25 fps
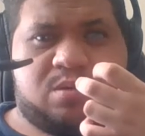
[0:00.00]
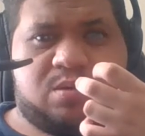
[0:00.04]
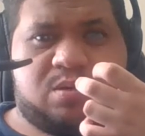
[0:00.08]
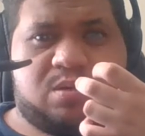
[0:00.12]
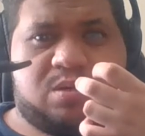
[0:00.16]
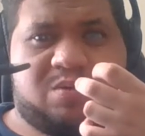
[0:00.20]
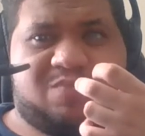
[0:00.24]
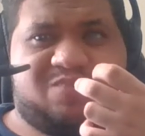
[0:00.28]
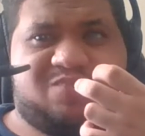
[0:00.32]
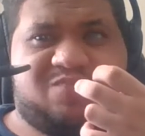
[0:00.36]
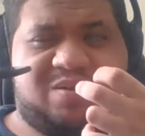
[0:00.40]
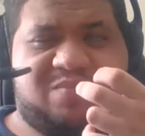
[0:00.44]

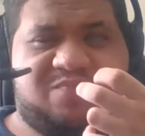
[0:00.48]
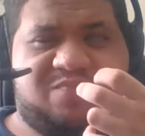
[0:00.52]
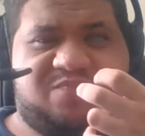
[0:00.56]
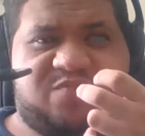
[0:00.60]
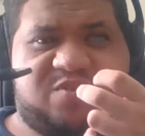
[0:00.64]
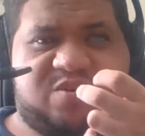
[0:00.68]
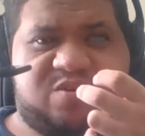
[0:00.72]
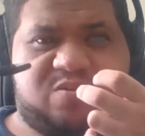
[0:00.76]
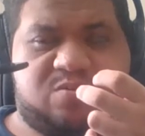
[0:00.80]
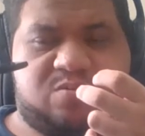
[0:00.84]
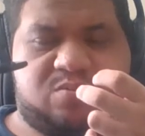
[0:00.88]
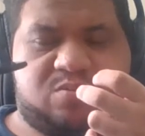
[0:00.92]
a flip
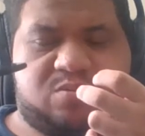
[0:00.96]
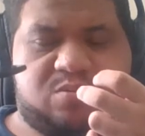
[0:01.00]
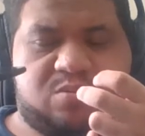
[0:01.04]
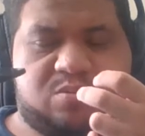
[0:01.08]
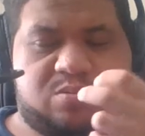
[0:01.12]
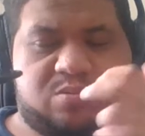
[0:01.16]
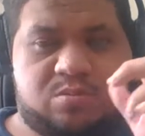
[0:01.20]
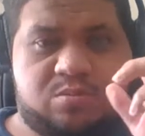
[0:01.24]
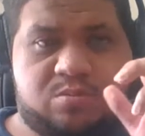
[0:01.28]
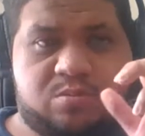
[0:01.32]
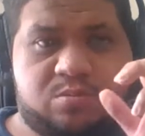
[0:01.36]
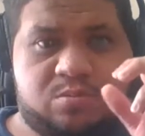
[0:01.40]
phone
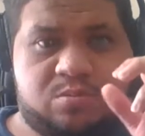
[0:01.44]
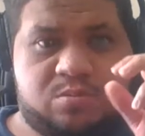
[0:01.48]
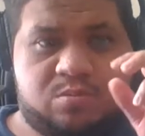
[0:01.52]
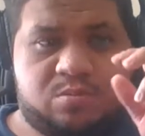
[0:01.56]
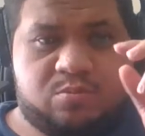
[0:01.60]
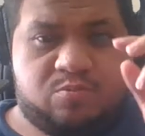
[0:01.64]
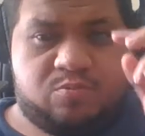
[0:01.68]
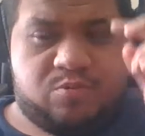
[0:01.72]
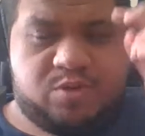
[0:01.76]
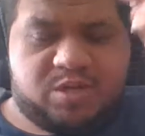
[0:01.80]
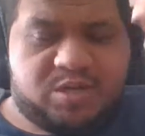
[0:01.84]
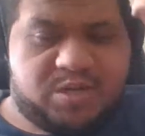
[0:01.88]

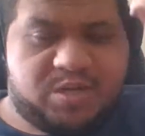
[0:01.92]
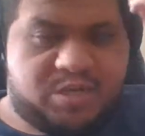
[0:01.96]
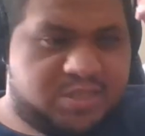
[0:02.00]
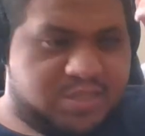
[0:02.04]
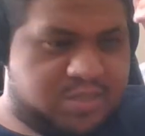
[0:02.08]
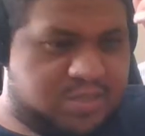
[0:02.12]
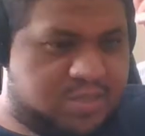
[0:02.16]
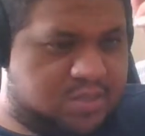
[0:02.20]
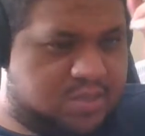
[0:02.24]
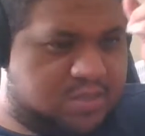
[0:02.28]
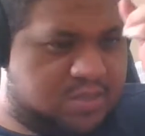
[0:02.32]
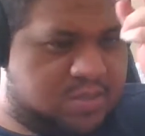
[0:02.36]
was